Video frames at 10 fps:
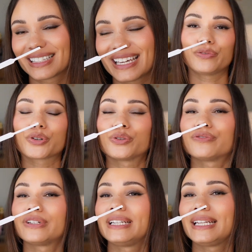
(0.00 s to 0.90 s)
You've got
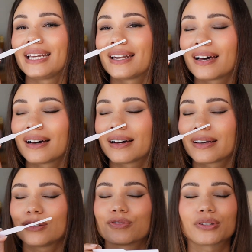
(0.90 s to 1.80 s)
vanilla,
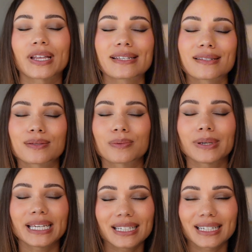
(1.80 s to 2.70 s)
you've got that
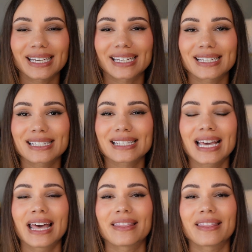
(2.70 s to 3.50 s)
sweetness,